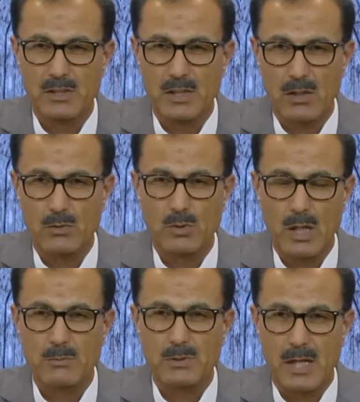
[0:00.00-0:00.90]
and his
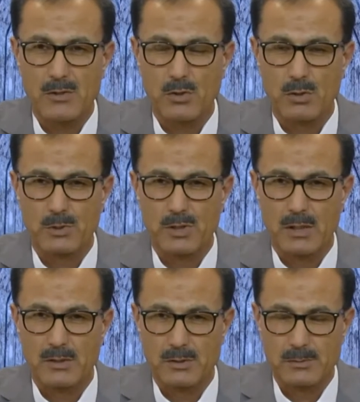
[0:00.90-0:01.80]
high spirit
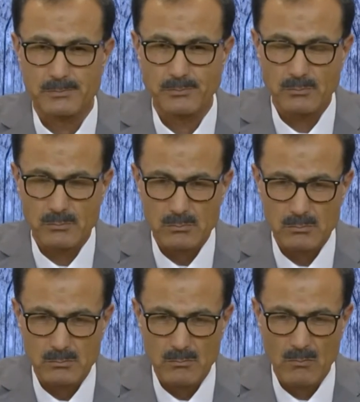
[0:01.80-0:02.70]
was truly
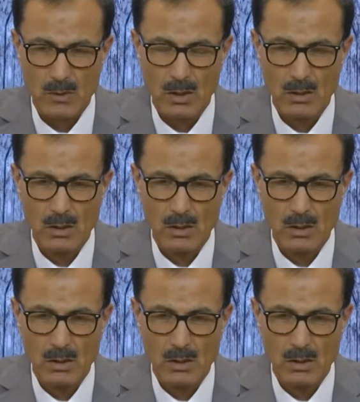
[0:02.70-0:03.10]
contagious.